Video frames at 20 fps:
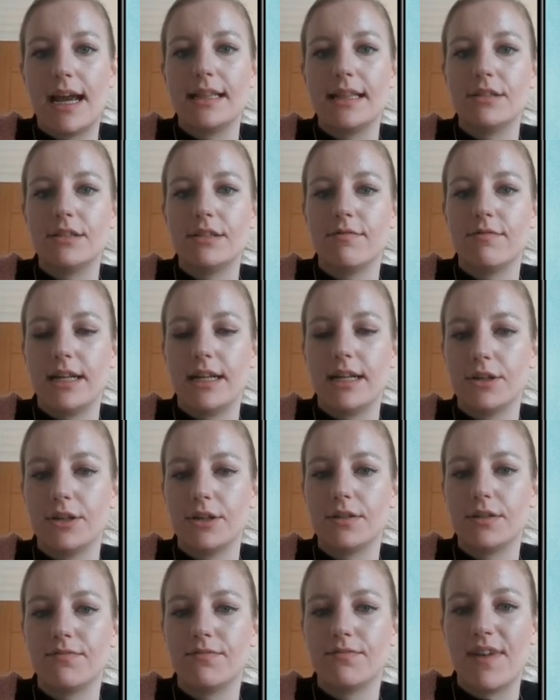and this really
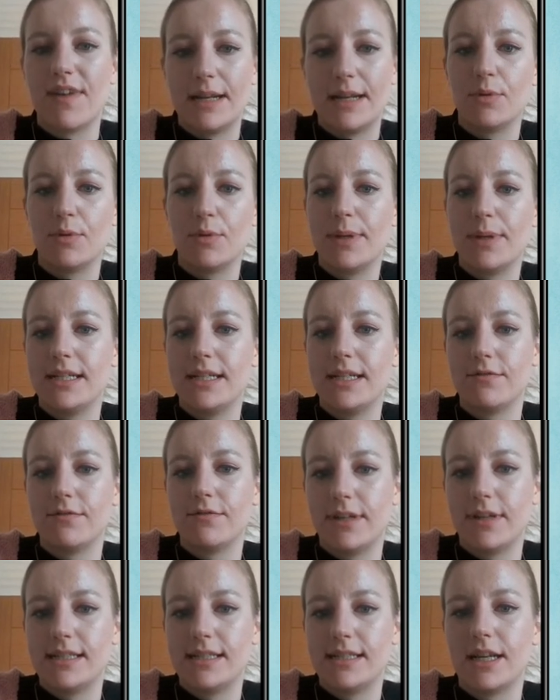good, valuable piece
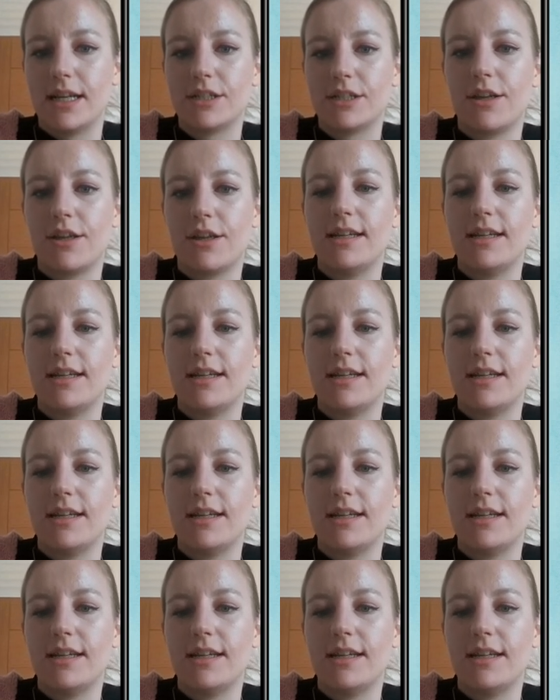of research.